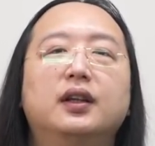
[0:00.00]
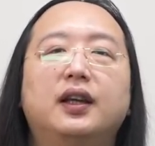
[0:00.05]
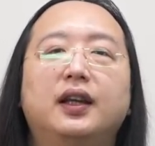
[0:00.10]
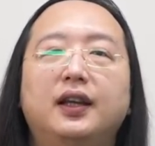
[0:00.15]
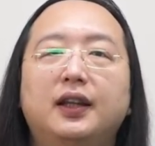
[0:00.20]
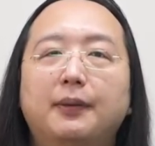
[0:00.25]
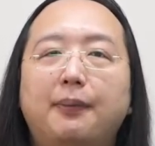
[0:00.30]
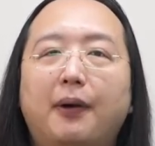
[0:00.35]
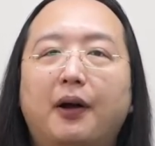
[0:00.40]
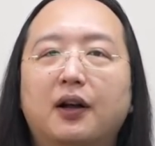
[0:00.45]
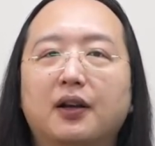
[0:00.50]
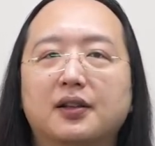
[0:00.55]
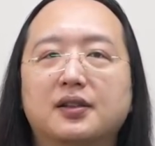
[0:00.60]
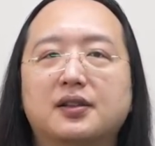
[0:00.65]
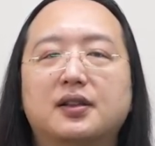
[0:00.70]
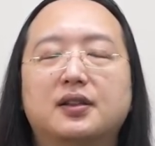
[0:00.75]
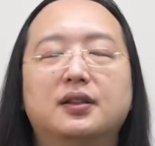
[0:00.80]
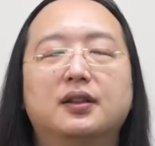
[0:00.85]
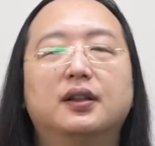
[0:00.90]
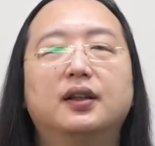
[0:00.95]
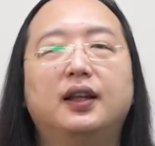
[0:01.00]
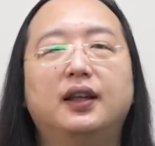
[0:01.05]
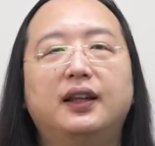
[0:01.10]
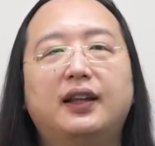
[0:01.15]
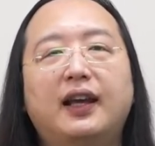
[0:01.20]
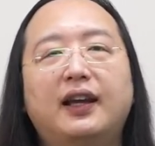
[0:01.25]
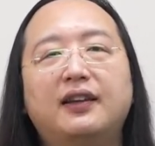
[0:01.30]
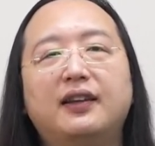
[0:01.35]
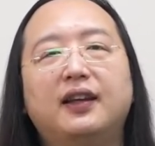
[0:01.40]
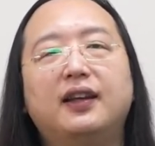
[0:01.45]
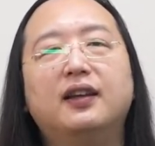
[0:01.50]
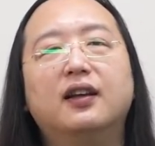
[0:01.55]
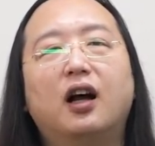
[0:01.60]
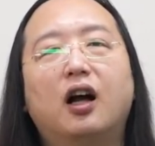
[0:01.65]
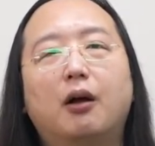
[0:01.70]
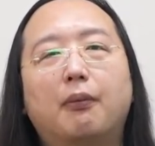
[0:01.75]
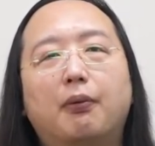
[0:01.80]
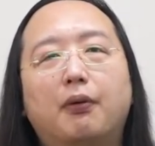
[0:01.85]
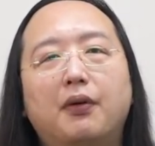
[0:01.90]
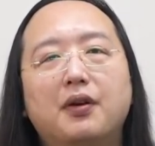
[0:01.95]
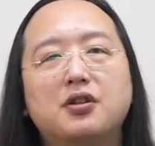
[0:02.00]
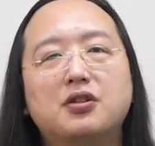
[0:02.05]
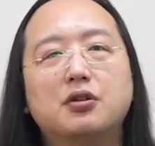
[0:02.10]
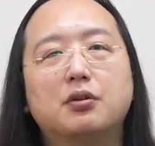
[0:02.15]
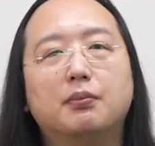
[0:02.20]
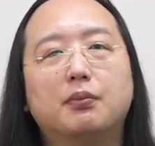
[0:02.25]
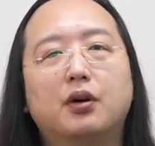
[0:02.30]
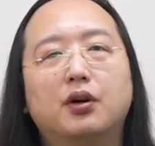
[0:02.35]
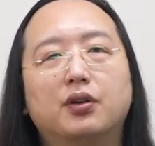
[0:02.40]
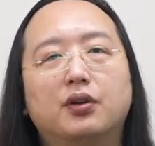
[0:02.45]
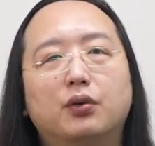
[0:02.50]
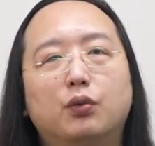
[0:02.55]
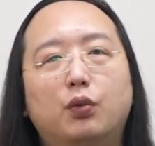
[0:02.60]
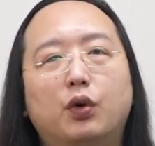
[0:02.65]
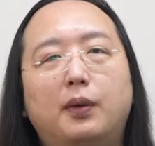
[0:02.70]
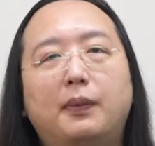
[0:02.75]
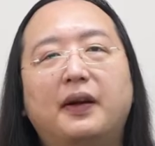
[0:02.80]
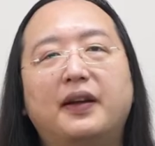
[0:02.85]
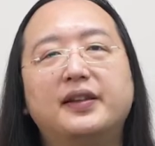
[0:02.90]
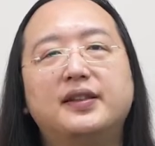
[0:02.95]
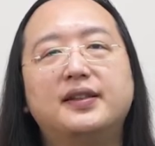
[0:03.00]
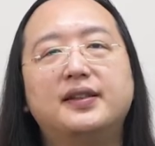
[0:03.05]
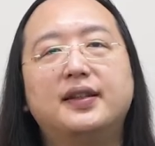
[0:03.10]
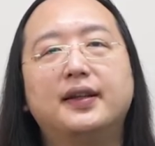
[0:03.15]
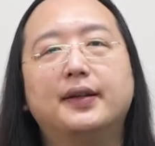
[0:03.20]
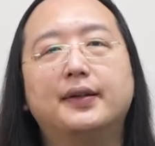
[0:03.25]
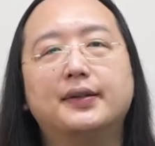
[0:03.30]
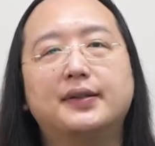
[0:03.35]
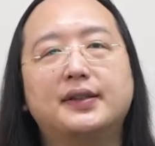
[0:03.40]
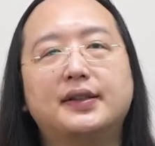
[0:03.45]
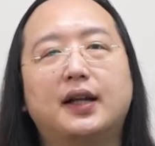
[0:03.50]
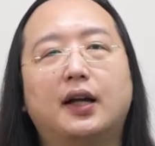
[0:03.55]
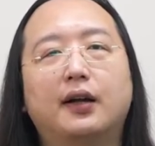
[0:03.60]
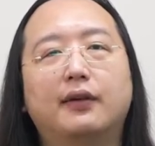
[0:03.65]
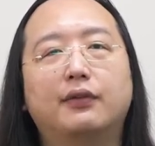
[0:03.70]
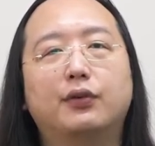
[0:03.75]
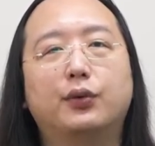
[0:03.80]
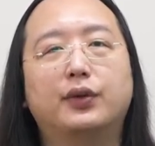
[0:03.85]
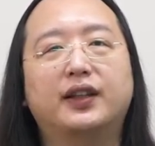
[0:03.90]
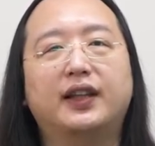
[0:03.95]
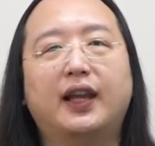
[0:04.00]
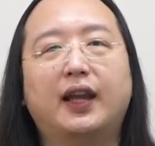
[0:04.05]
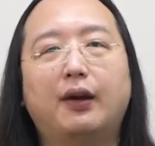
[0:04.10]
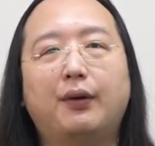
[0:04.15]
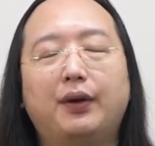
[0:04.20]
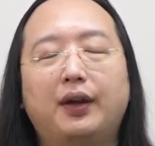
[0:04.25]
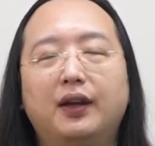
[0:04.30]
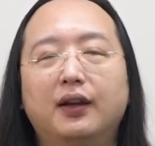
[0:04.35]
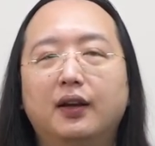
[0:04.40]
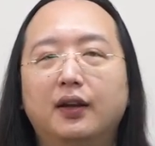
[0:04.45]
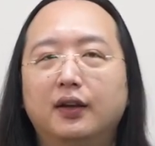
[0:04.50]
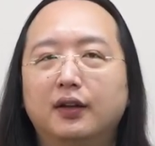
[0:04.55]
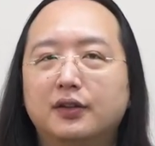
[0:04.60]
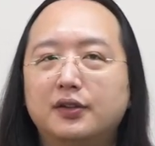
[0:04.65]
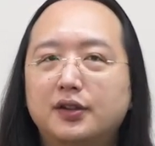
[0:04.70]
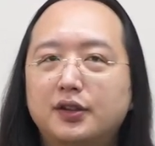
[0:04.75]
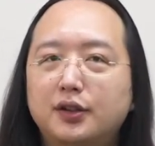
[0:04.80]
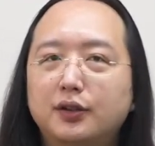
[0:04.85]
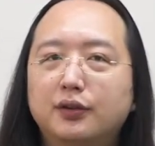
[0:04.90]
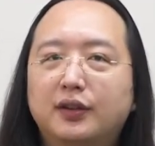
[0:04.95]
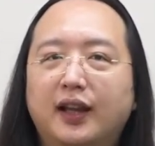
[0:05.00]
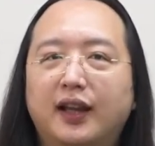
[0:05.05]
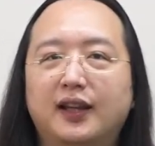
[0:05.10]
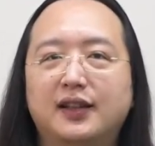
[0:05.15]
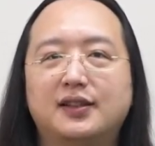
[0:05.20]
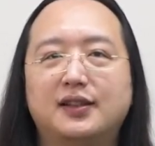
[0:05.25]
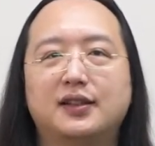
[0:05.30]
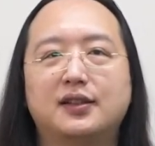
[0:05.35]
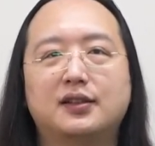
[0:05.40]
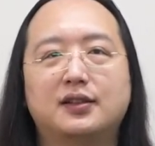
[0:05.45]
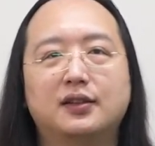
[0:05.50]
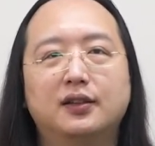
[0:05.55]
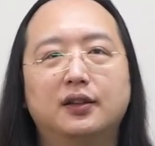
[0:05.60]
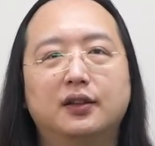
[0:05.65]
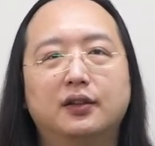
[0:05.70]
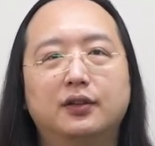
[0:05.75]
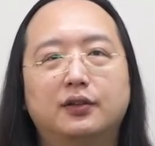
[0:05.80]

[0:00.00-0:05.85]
In the past, it had an operational model whereby sales staff would carry suitcases,